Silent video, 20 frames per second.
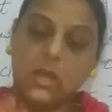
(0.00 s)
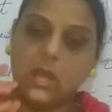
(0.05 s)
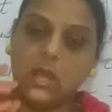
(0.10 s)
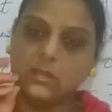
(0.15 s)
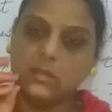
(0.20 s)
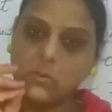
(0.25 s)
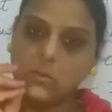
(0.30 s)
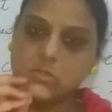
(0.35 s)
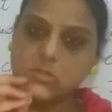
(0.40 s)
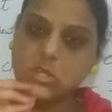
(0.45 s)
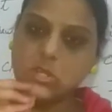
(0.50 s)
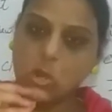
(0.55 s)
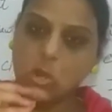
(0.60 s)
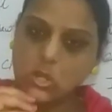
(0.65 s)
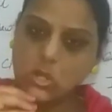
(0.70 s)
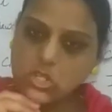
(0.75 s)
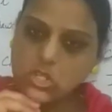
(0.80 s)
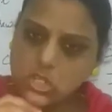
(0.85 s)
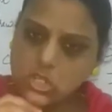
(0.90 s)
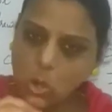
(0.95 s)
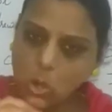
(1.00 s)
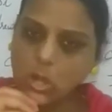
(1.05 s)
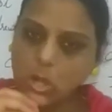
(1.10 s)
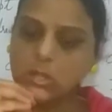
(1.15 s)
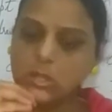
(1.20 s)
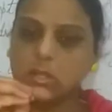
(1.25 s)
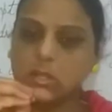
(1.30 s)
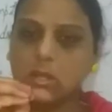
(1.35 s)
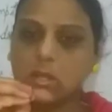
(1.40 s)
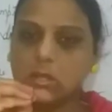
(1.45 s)
There was a
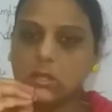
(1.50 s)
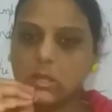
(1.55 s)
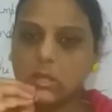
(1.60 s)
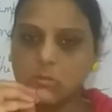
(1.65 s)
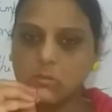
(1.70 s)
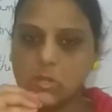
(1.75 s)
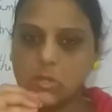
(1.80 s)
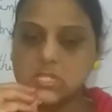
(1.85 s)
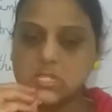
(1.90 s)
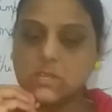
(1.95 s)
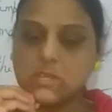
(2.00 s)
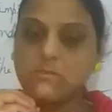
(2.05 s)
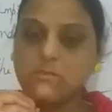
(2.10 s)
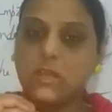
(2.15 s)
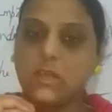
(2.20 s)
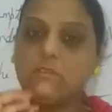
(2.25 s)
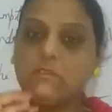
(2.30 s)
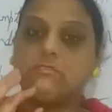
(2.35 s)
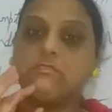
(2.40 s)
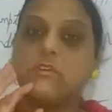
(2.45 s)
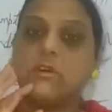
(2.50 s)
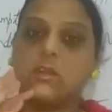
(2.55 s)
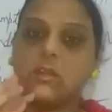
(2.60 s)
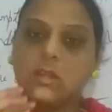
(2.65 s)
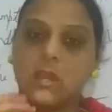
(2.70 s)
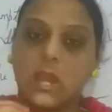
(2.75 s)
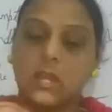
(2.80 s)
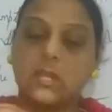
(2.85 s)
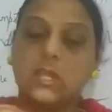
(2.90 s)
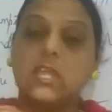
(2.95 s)
short convulsive effort,
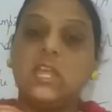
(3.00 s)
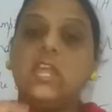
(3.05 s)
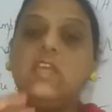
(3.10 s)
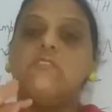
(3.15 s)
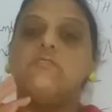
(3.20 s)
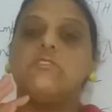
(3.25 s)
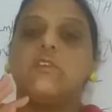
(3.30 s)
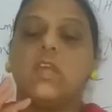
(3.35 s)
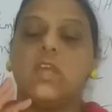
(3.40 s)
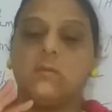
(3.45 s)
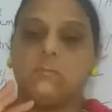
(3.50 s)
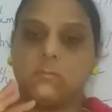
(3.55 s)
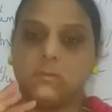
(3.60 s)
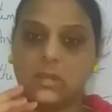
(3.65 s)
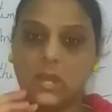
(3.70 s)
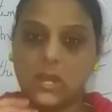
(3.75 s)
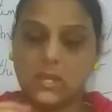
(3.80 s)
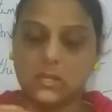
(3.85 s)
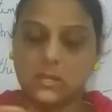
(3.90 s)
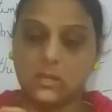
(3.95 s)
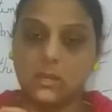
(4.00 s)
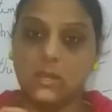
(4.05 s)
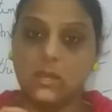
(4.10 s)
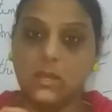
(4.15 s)
that heave came, that